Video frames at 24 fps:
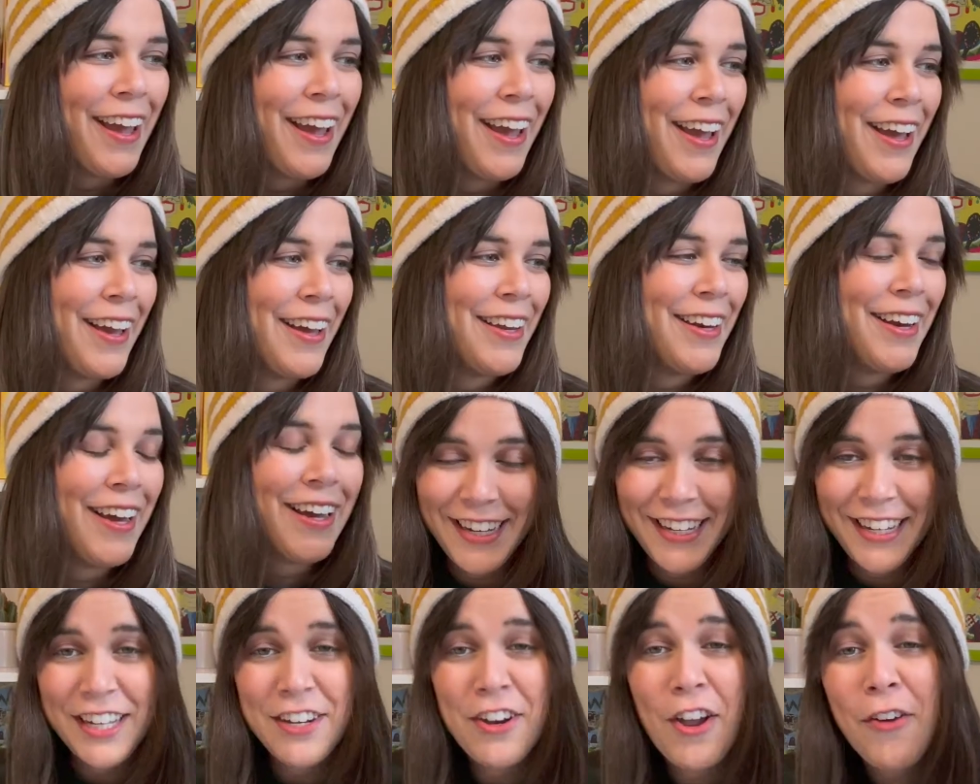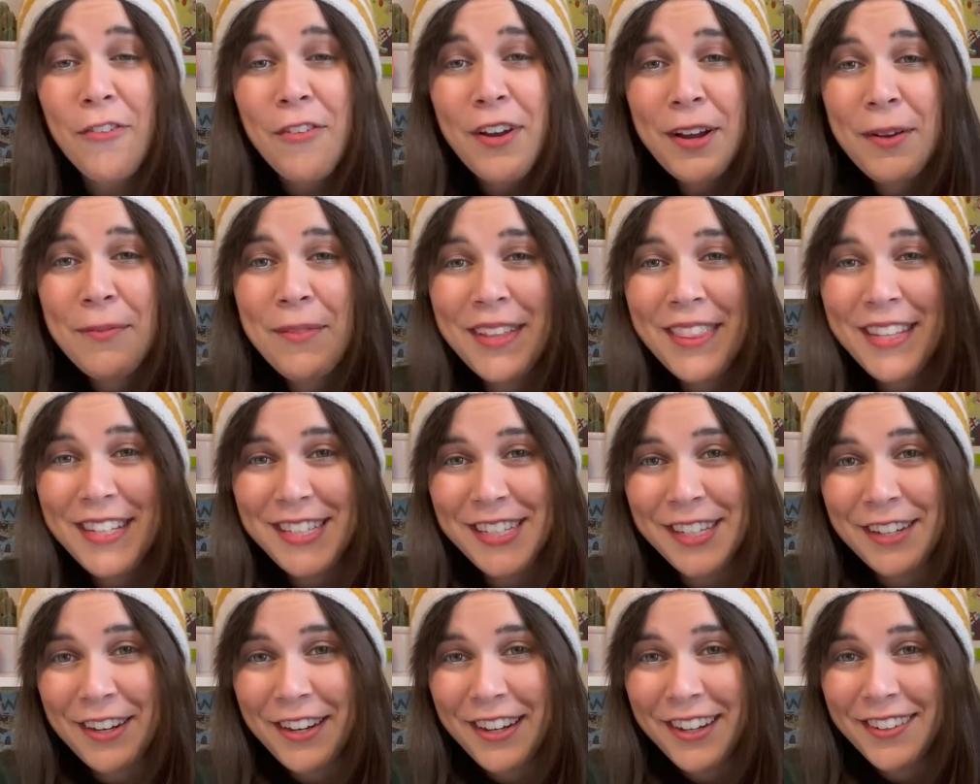and I cannot recommend this
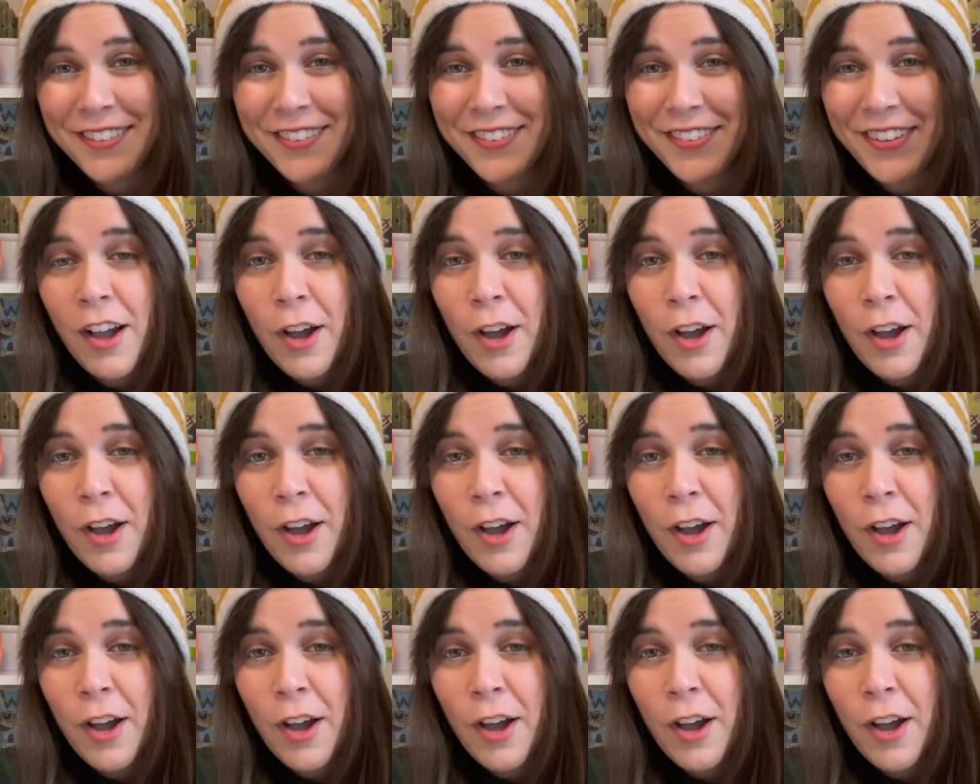enough.